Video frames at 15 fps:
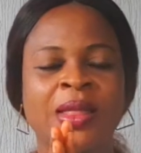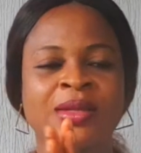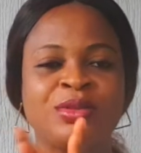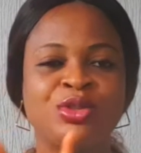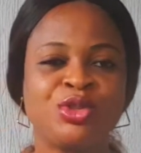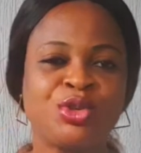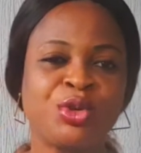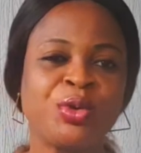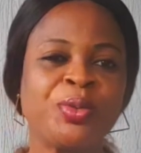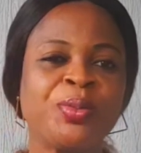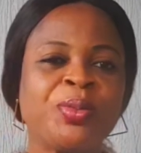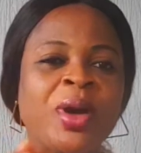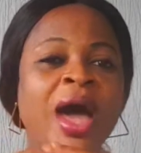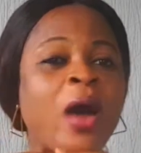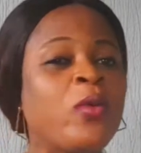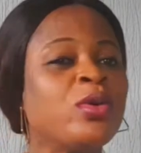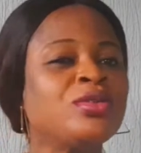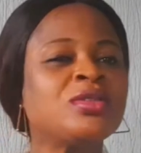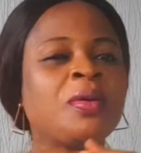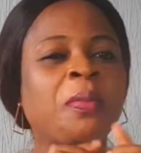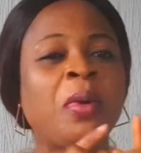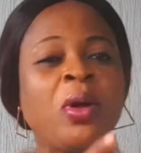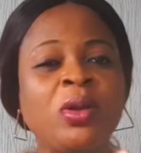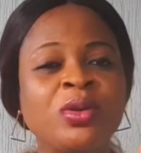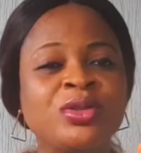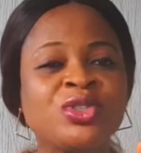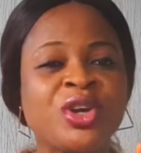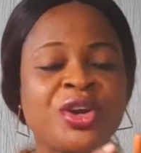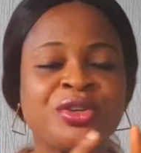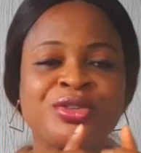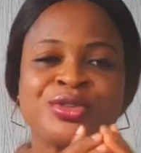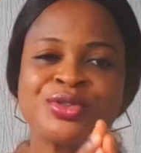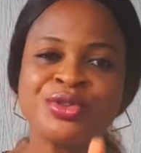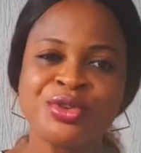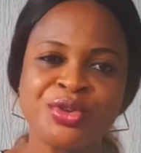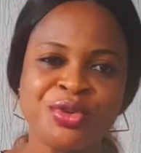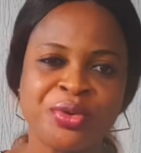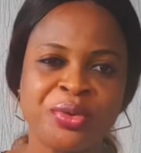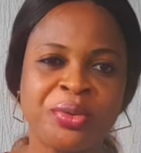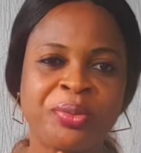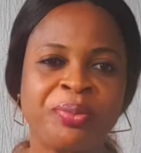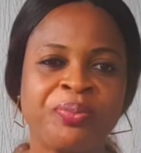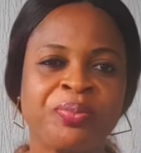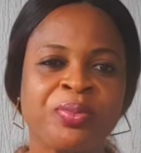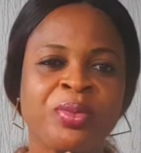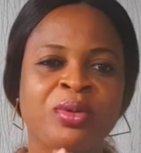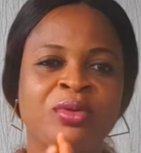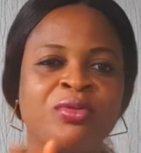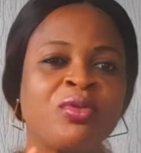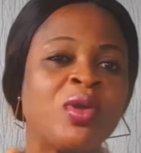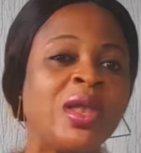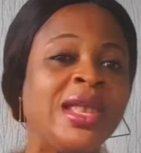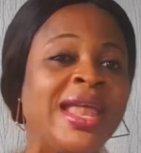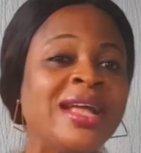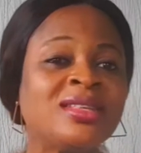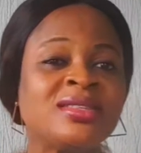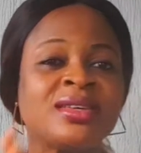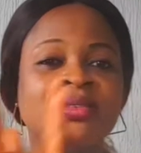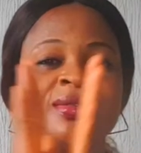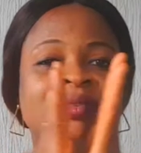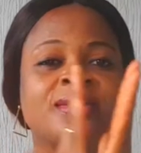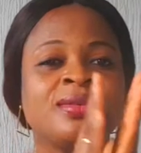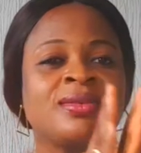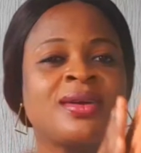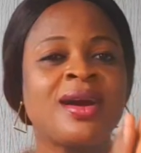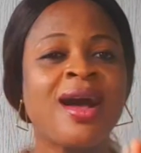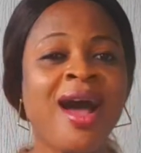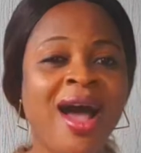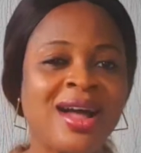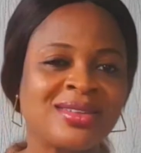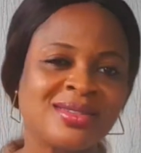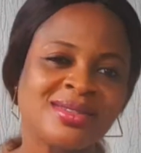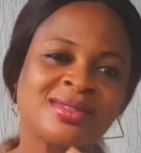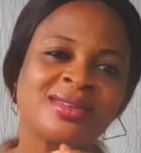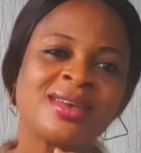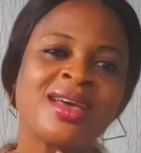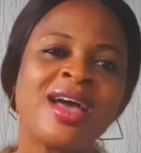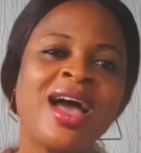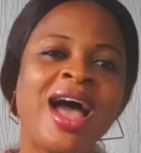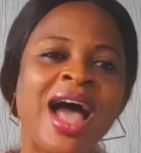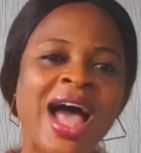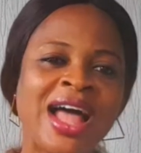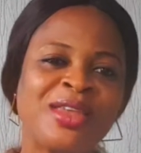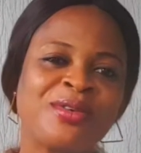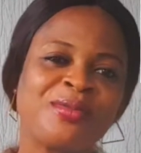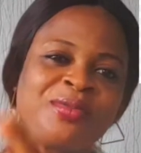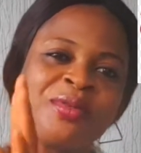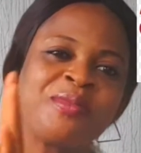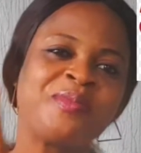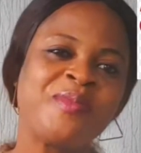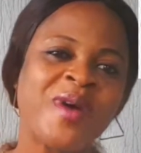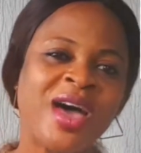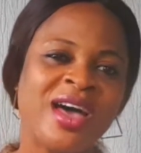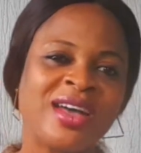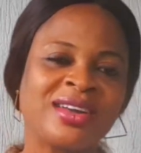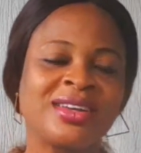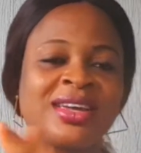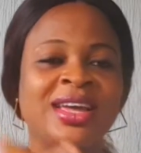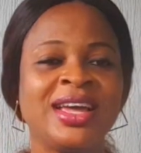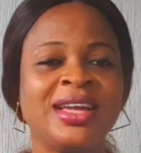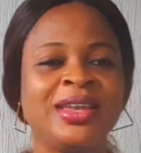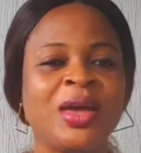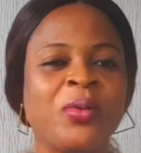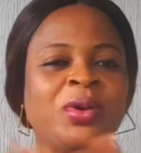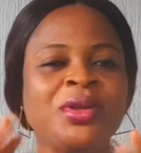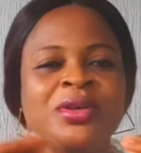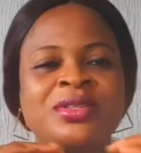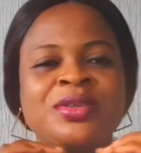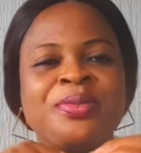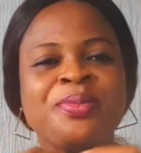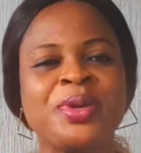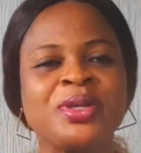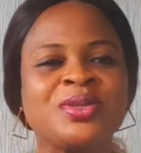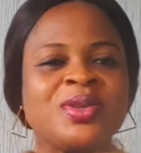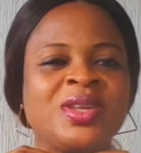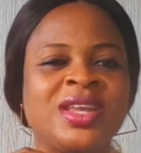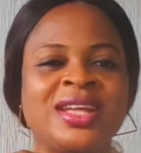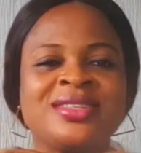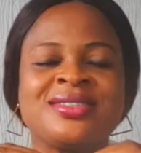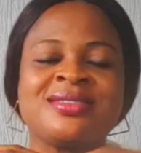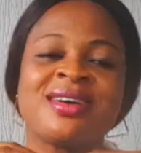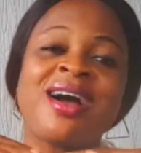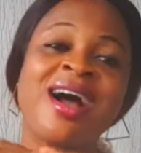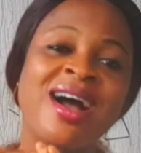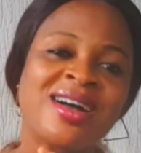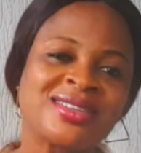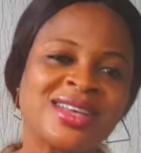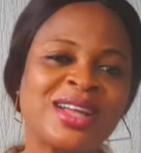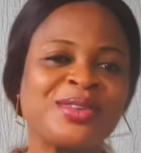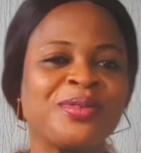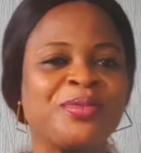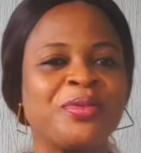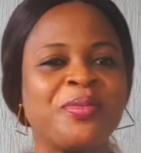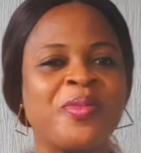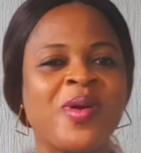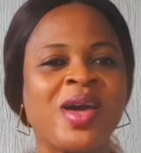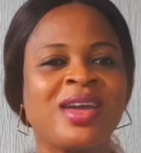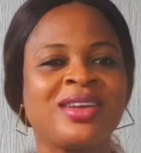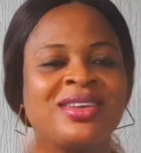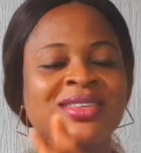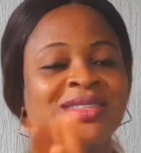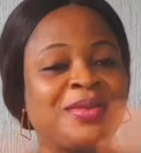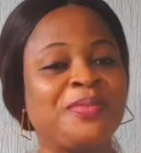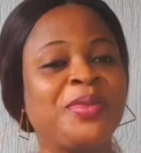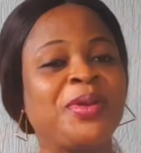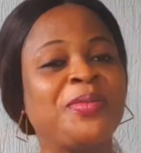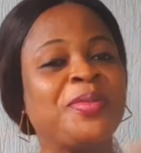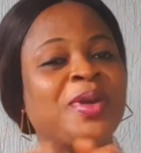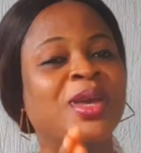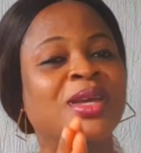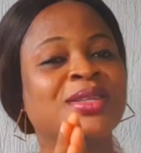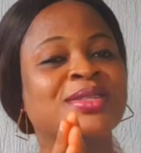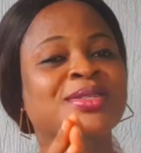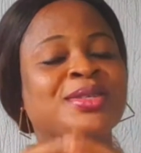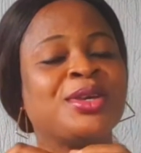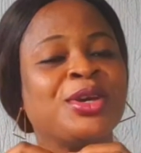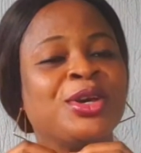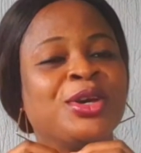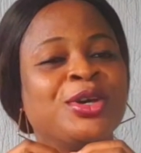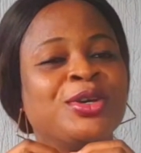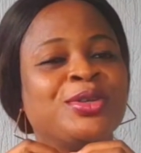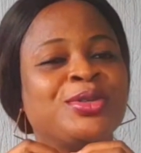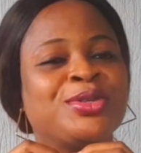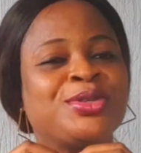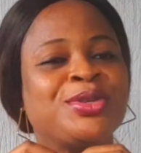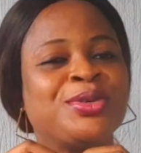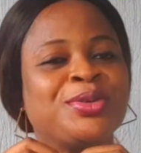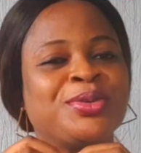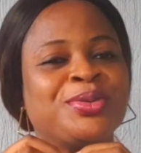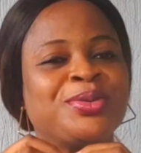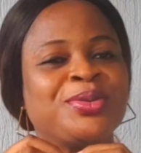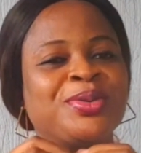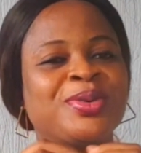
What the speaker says: Zoom, I want to apologize to you for letting the cat out of the bag. Now, what does it mean to let the cat out of the bag? It simply means to